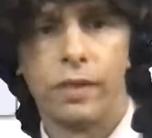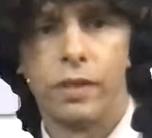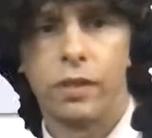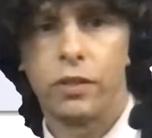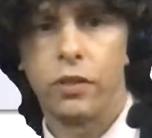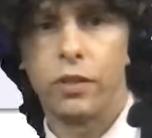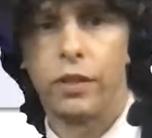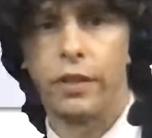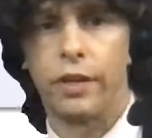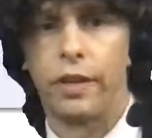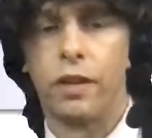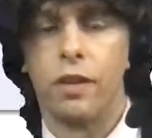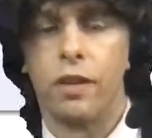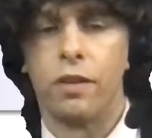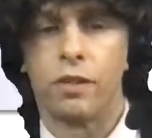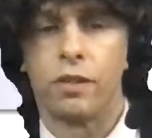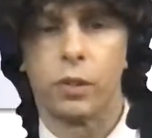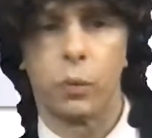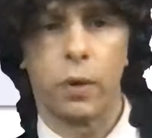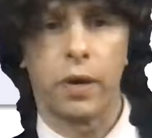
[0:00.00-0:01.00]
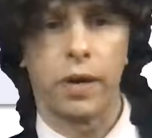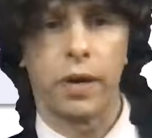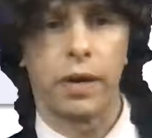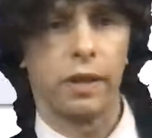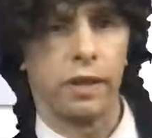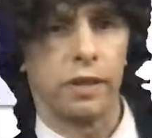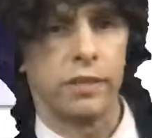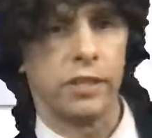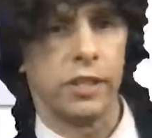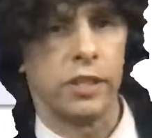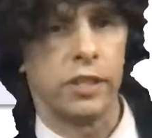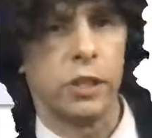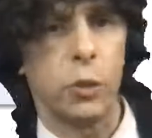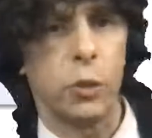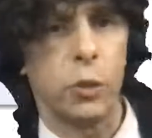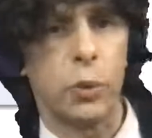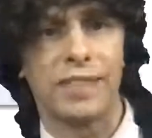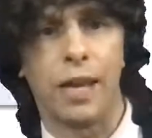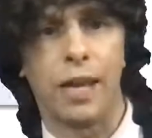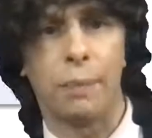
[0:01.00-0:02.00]
Good. So we're going to see two
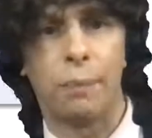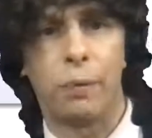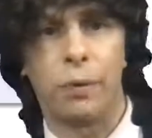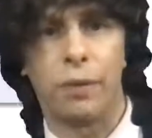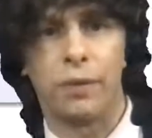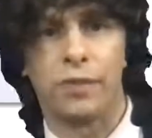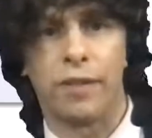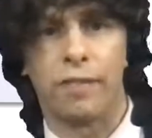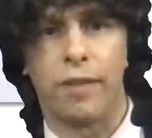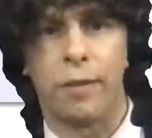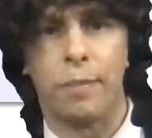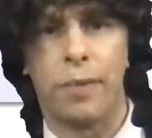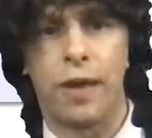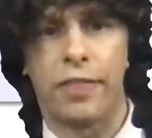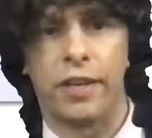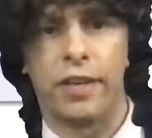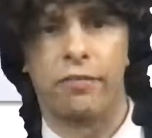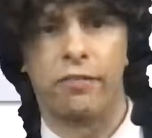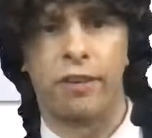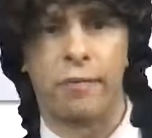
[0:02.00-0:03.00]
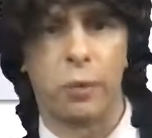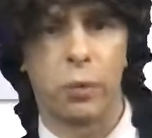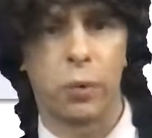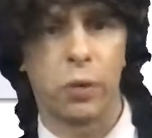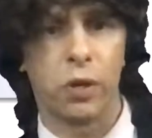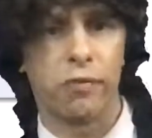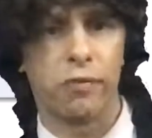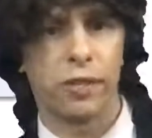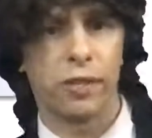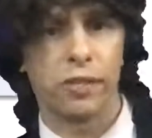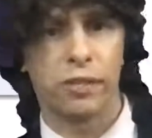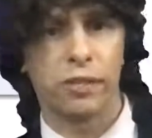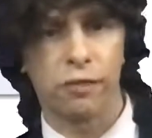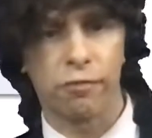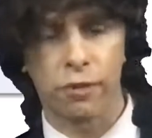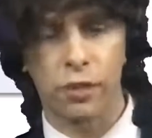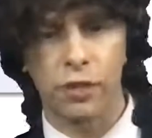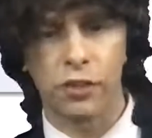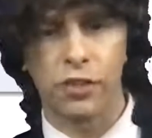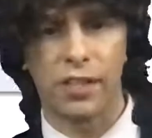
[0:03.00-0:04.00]
examples of the method of revenue equivalence. The
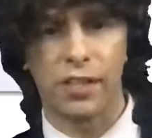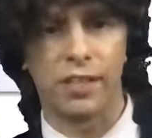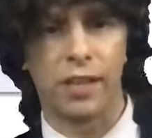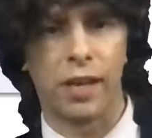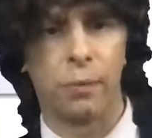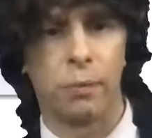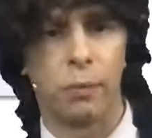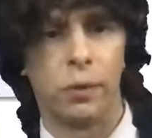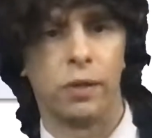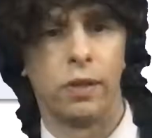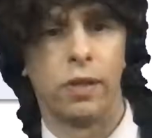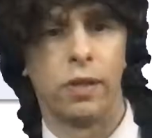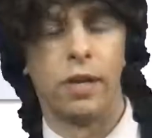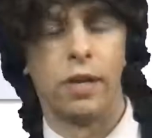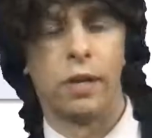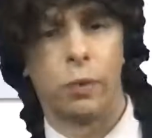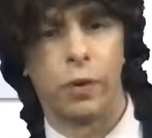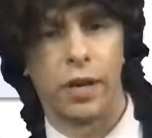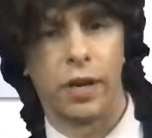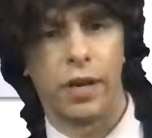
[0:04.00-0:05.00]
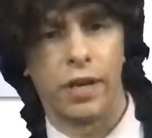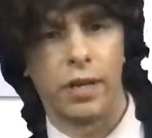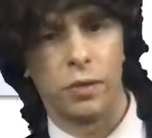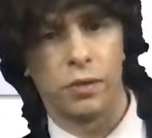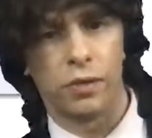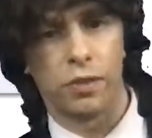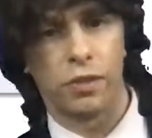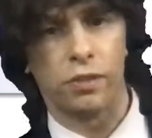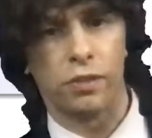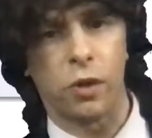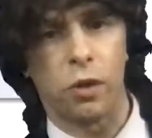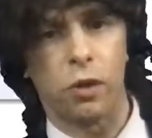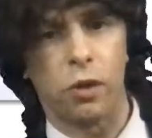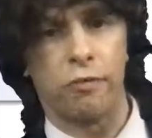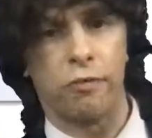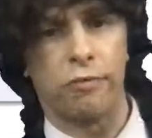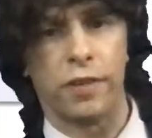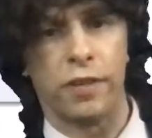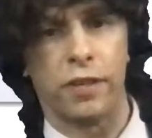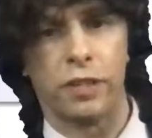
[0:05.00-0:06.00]
first example we're going to use to solve
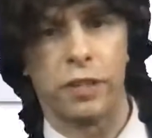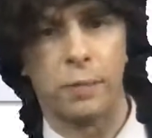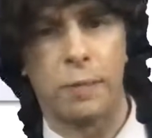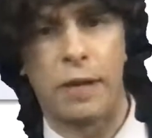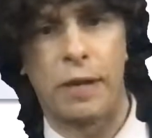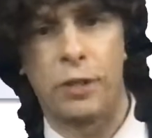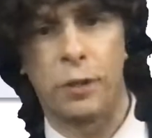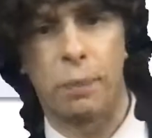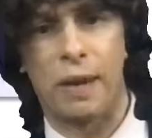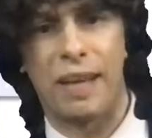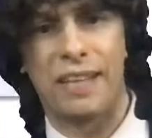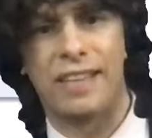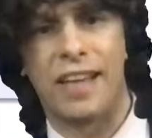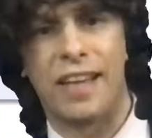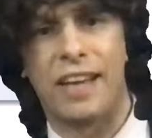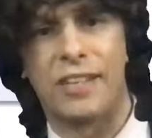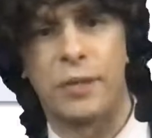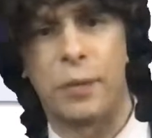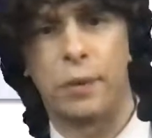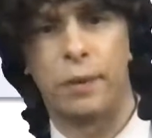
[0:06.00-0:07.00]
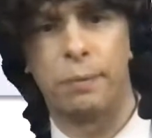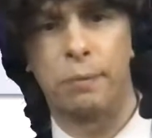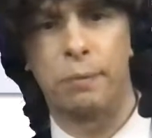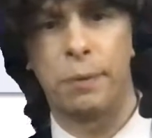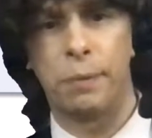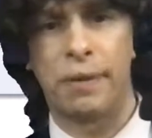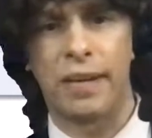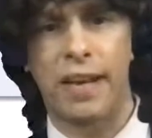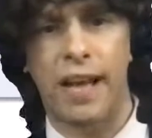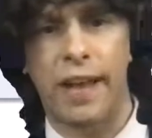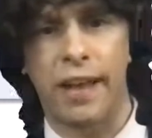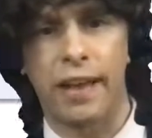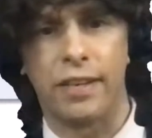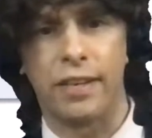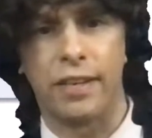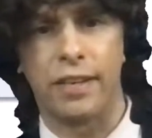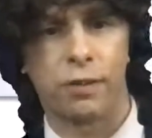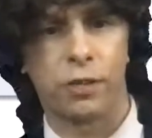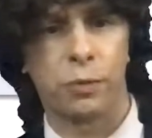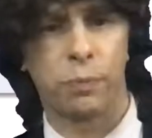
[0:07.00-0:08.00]
for the symmetric Bayes-Nash equilibrium in
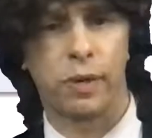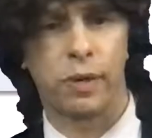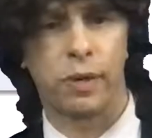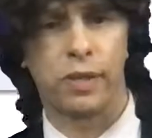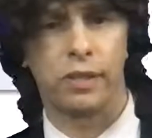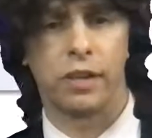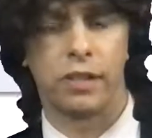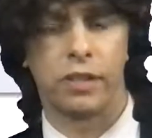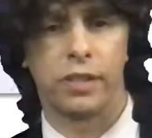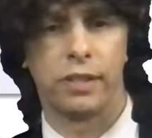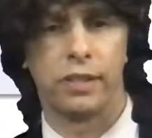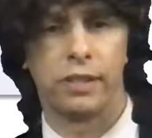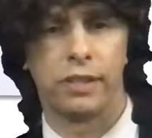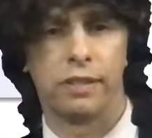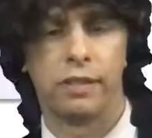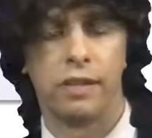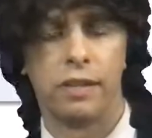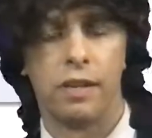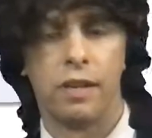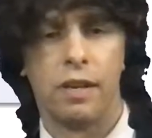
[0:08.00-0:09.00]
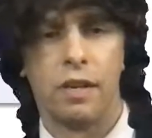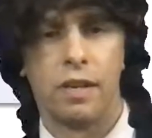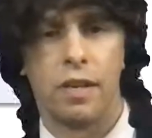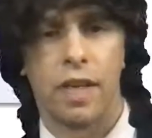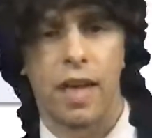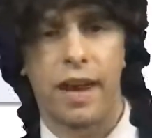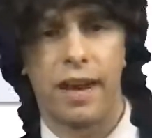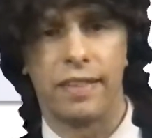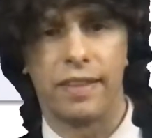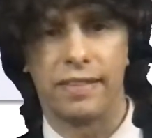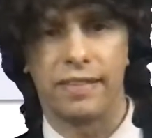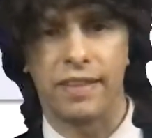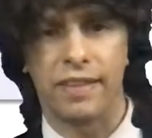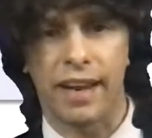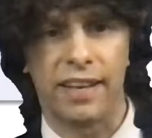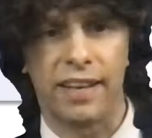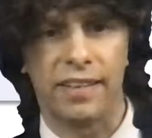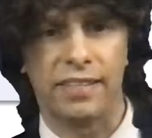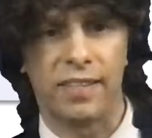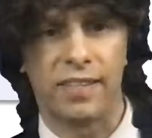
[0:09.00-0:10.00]
IID first price auctions. And in the
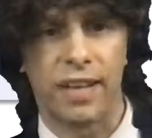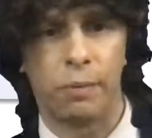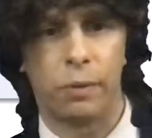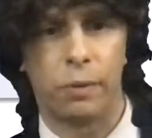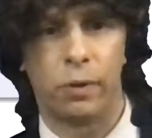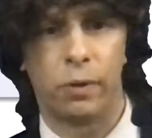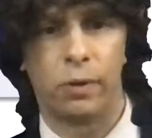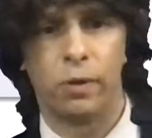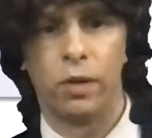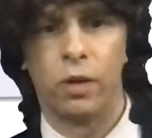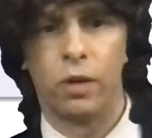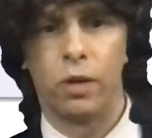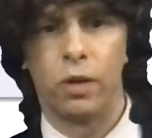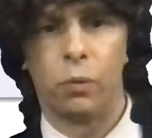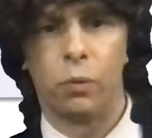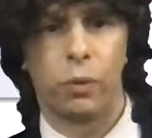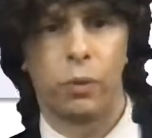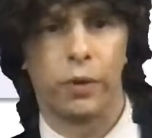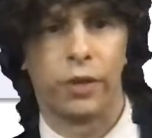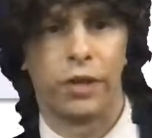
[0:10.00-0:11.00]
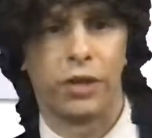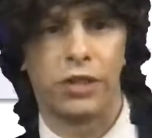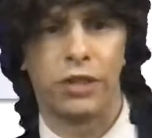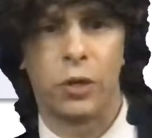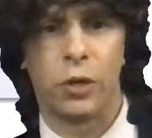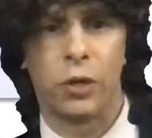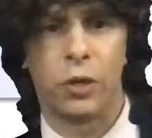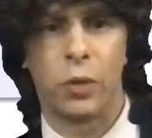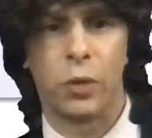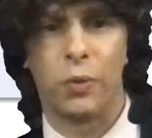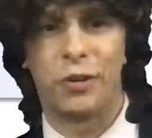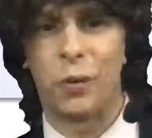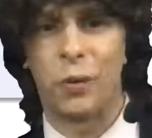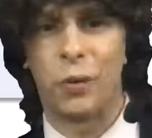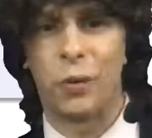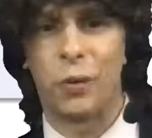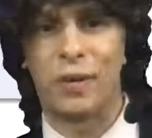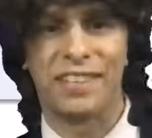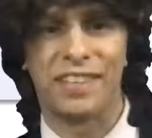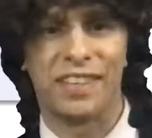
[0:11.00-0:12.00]
second example, we're going to show that there
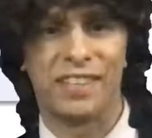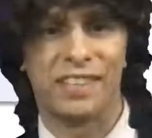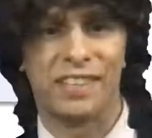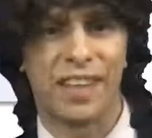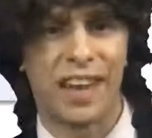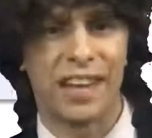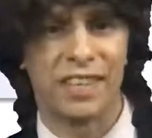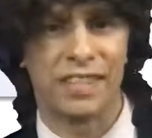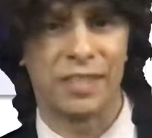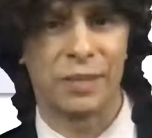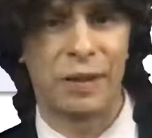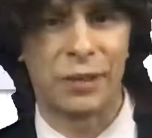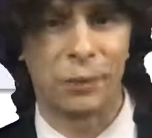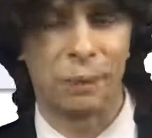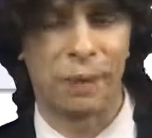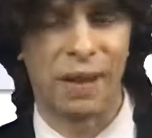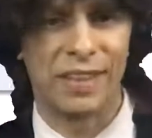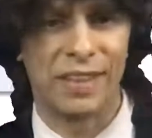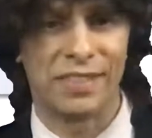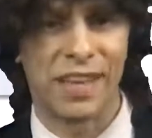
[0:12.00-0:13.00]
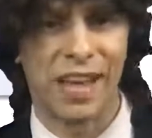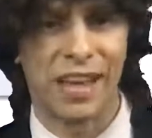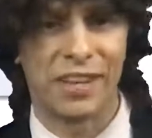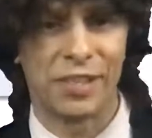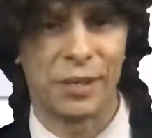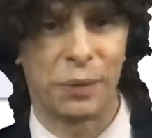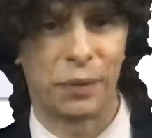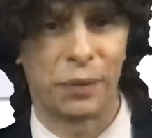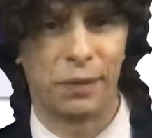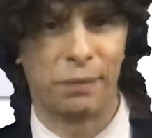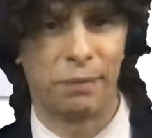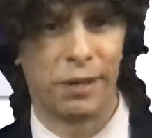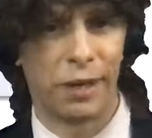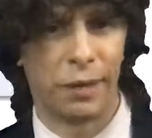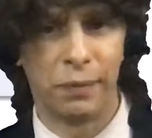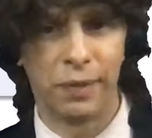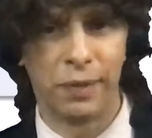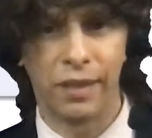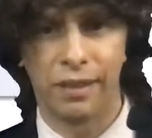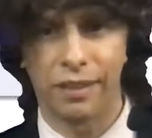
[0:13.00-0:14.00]
don't exist asymmetric Bayes-Nash equilibrium
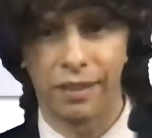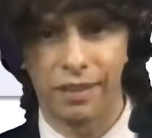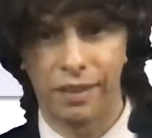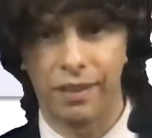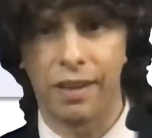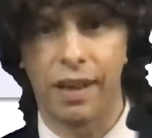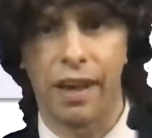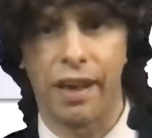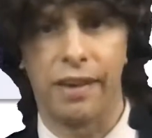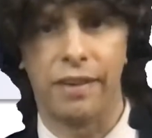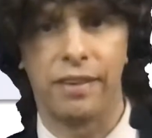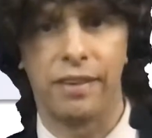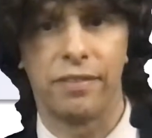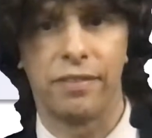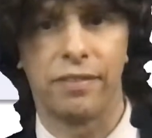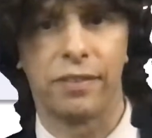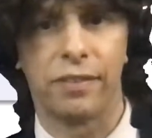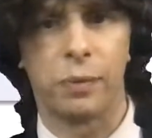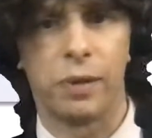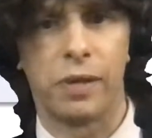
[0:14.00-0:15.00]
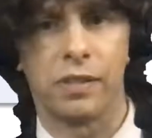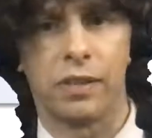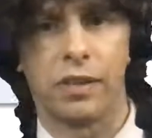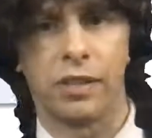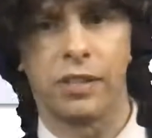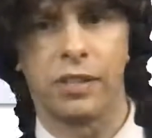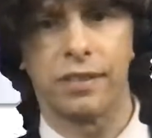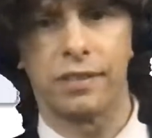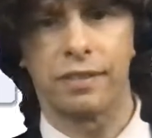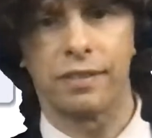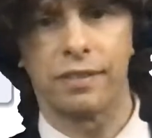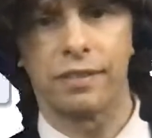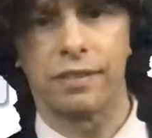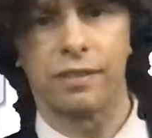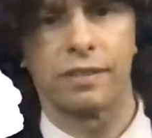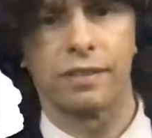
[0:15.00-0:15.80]
in IID first price auctions.